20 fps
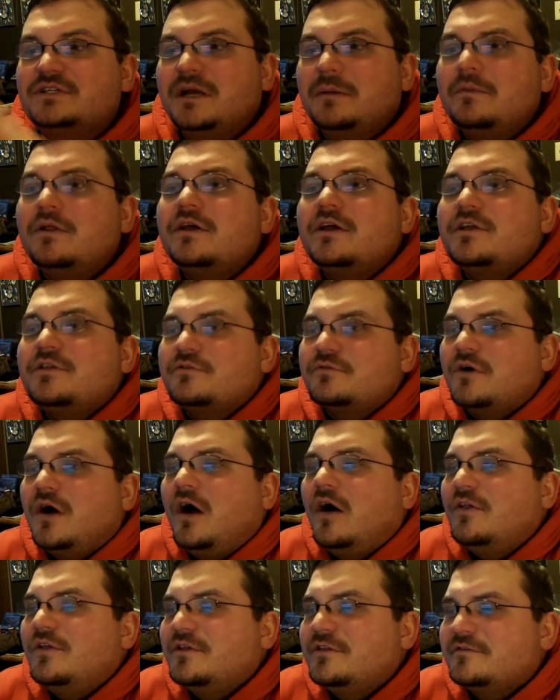So I'm looking through
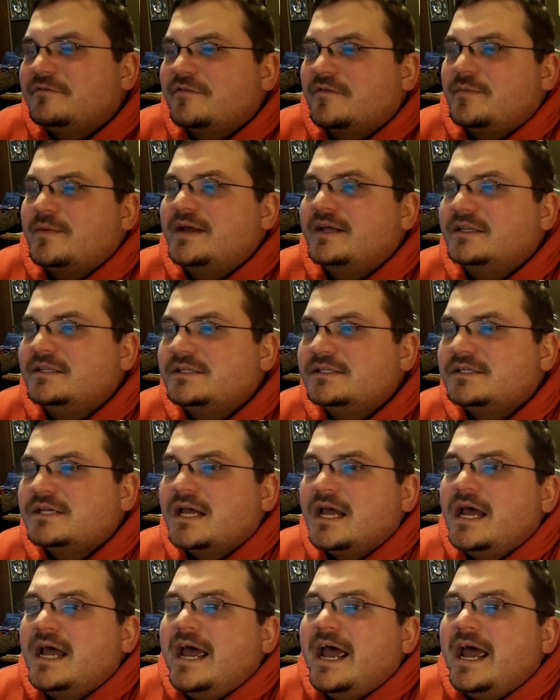all of the forbiddens,